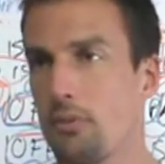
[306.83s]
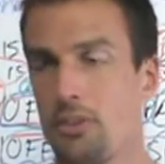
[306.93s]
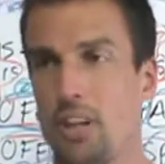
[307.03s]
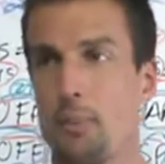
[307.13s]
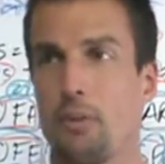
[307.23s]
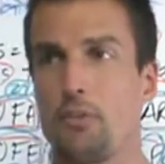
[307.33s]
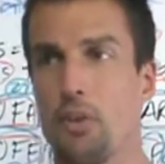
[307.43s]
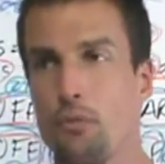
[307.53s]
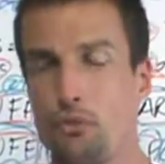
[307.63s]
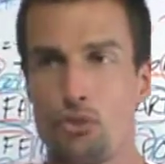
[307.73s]
For example, if
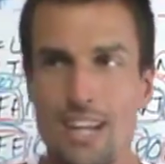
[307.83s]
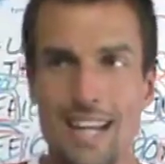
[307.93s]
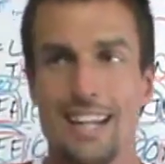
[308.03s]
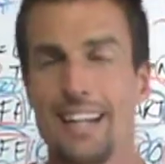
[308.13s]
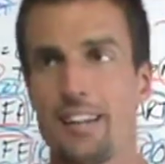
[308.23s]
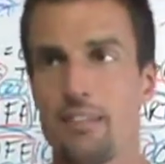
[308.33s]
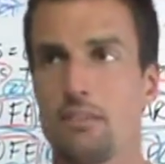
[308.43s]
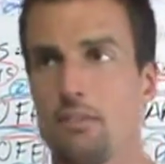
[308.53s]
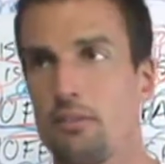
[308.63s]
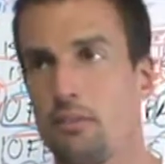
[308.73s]
you've seen
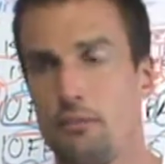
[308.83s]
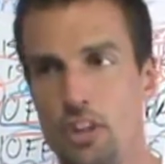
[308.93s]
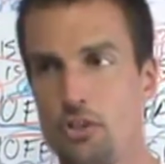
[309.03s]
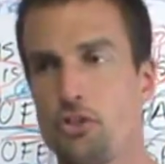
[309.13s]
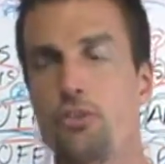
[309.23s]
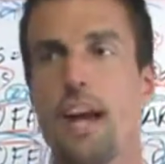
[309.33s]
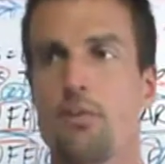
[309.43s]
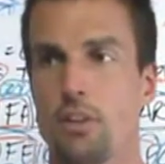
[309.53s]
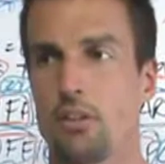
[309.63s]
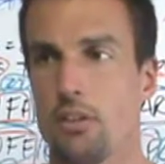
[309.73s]
visions of
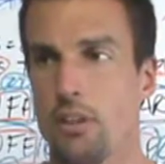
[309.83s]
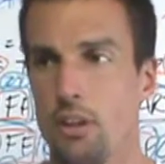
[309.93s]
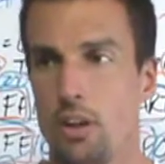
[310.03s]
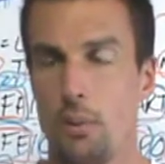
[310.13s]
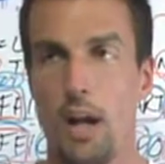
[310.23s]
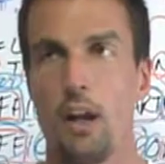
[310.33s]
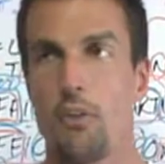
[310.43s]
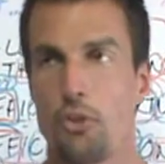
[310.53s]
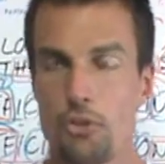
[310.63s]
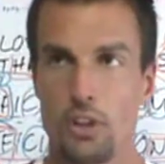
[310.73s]
heaven, well,
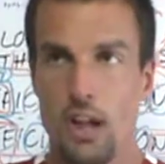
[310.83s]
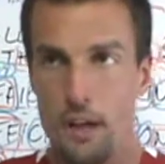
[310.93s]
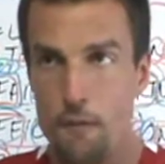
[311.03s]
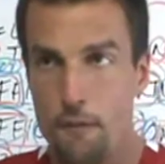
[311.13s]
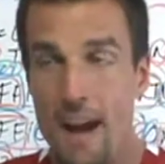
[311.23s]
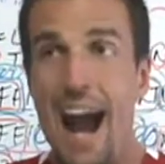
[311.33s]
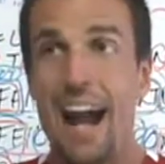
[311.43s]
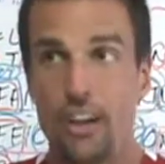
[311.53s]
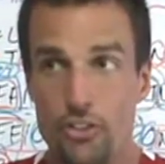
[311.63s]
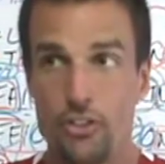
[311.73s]
those are a lot of
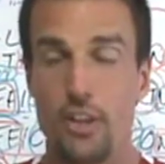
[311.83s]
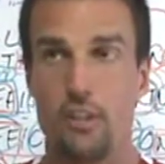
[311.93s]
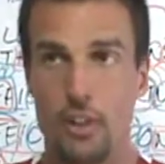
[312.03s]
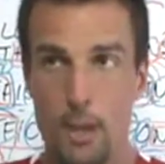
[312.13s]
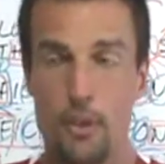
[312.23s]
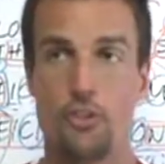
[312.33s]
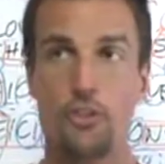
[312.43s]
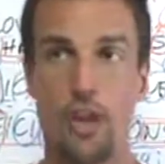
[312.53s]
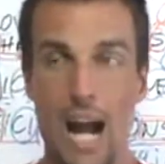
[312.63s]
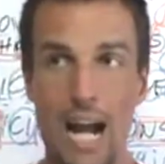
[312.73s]
facts that have come into
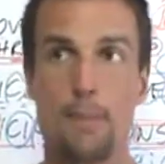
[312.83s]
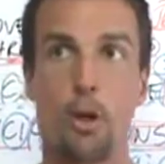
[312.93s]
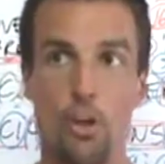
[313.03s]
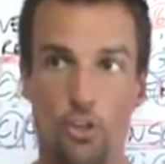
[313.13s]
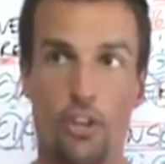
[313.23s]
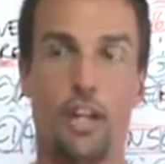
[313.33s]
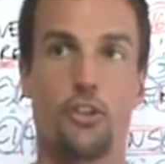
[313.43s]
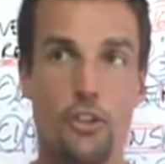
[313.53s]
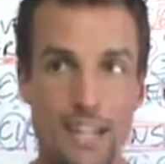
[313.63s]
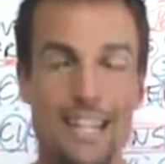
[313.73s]
your eyeballs
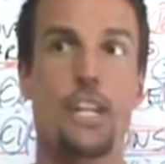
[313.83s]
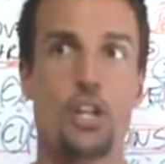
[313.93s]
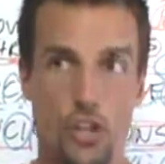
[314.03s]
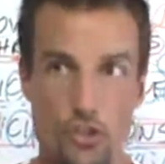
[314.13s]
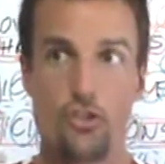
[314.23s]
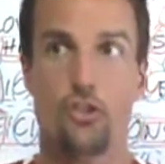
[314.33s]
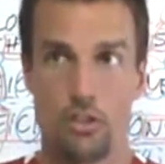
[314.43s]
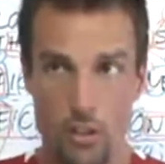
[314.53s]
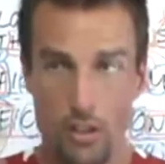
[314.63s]
and your ears.